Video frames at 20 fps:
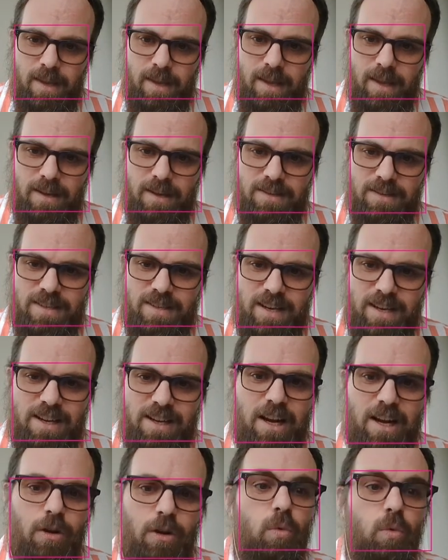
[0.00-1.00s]
and you see it
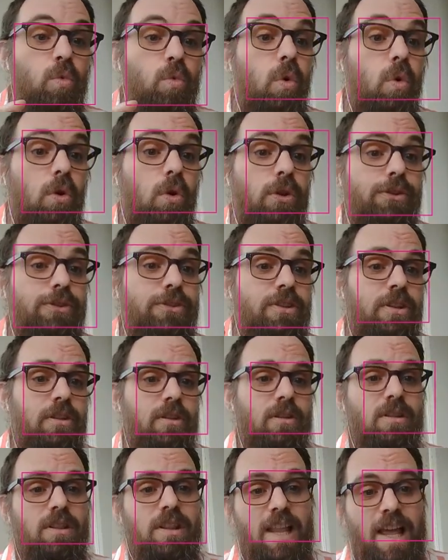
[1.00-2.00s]
kind of rolled to the
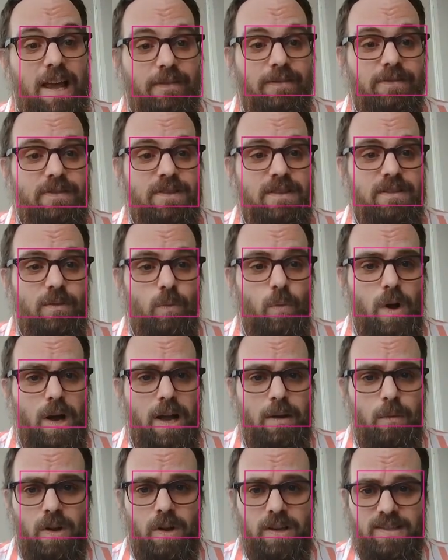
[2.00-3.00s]
left. Why
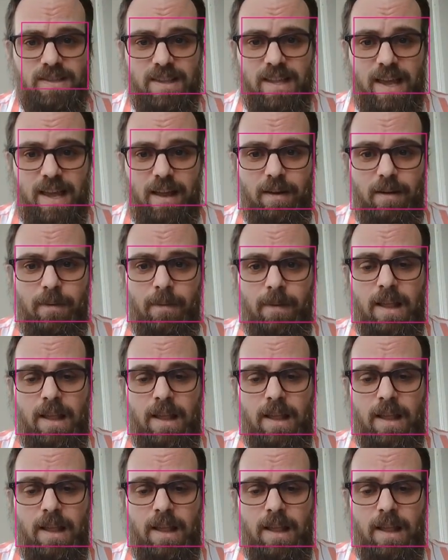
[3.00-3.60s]
was that?